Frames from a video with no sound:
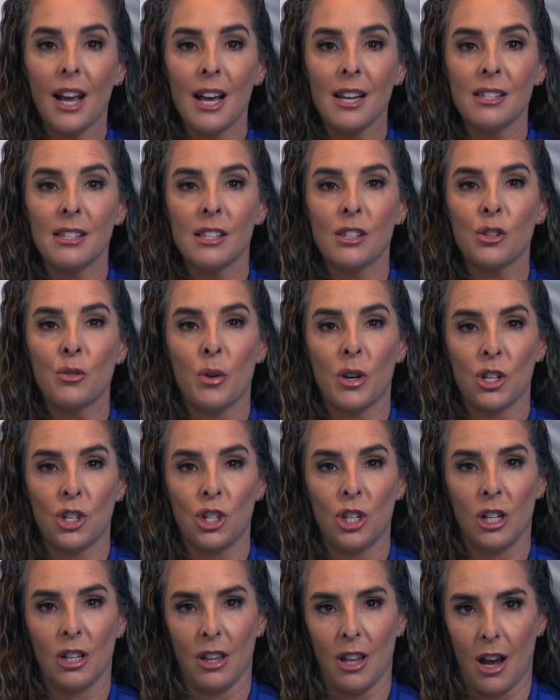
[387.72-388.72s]
asked this
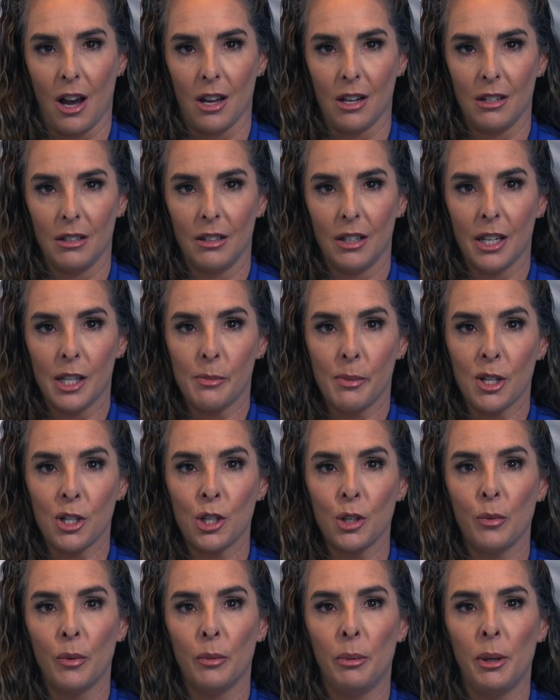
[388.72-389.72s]
question a lot,
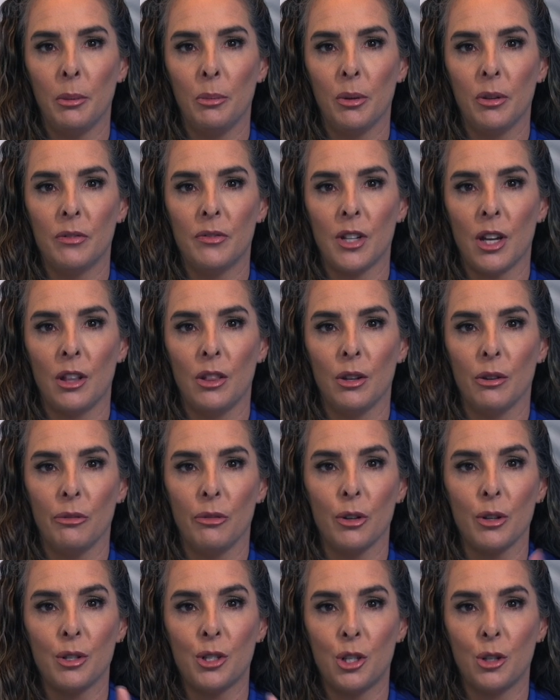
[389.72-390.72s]
especially when people have done their
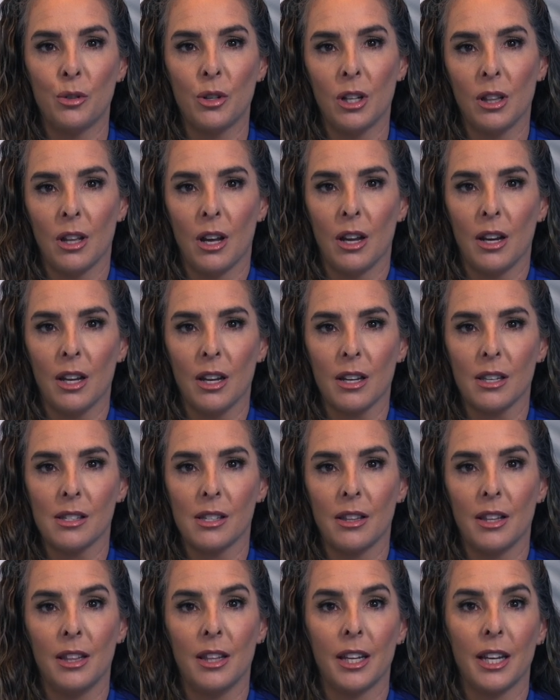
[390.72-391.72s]
first 2 colonics
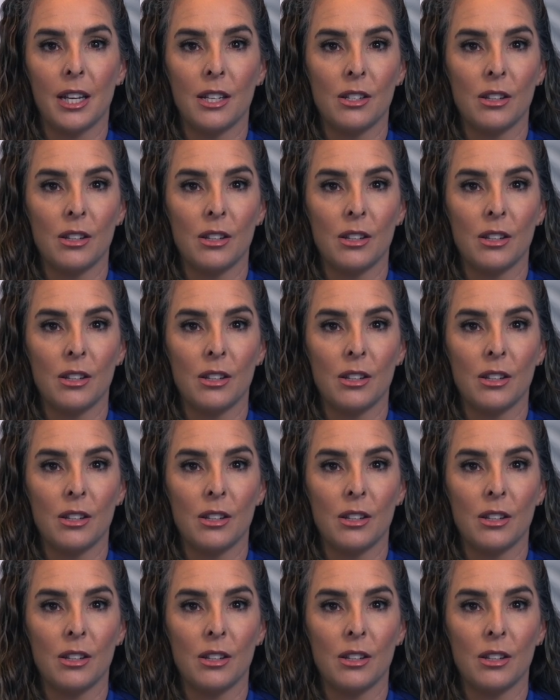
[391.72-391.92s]
and then they get